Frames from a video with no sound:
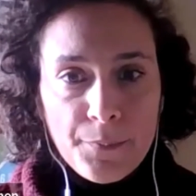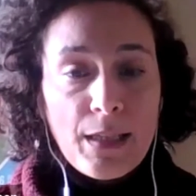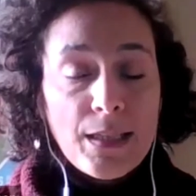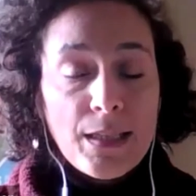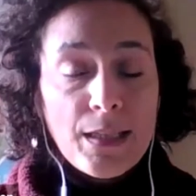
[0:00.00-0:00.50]

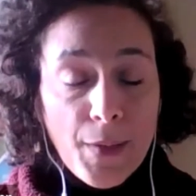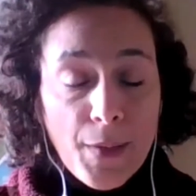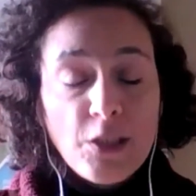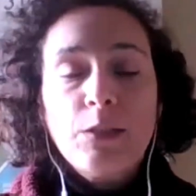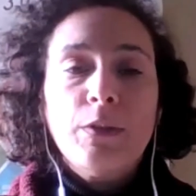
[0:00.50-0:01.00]

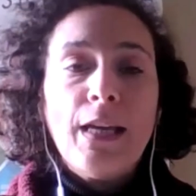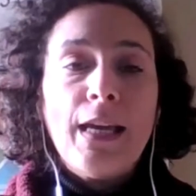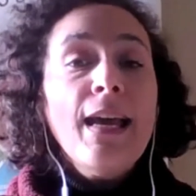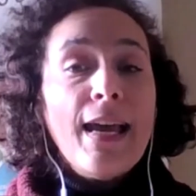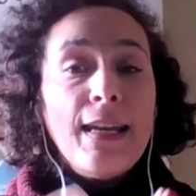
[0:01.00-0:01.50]
especially today,
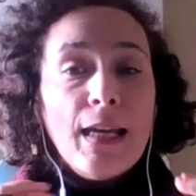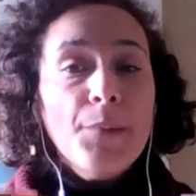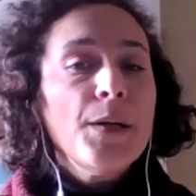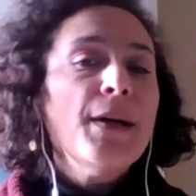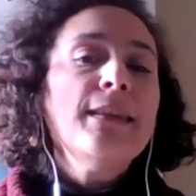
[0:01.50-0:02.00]
in
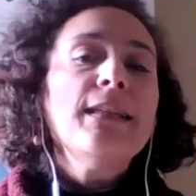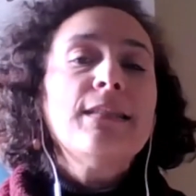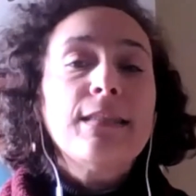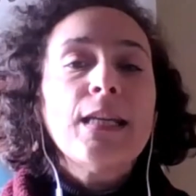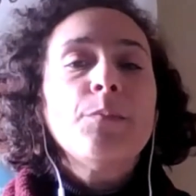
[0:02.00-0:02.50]
implementing
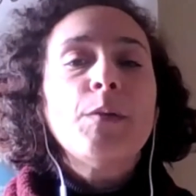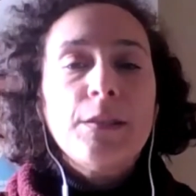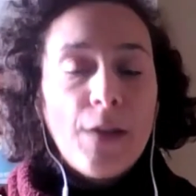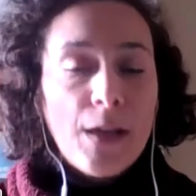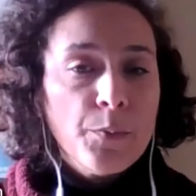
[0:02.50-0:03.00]
Sustainable
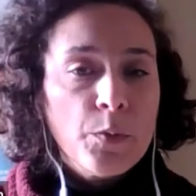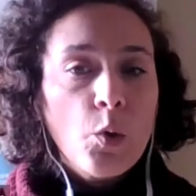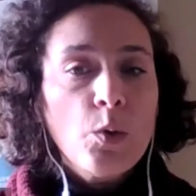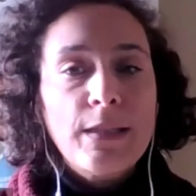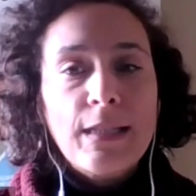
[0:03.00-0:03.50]
Development
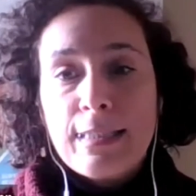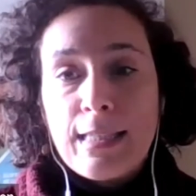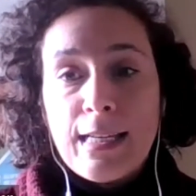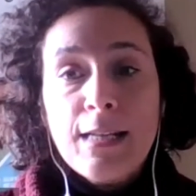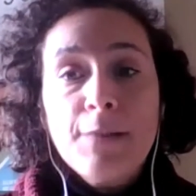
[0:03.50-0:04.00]
Goal
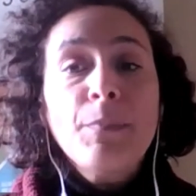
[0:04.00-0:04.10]
16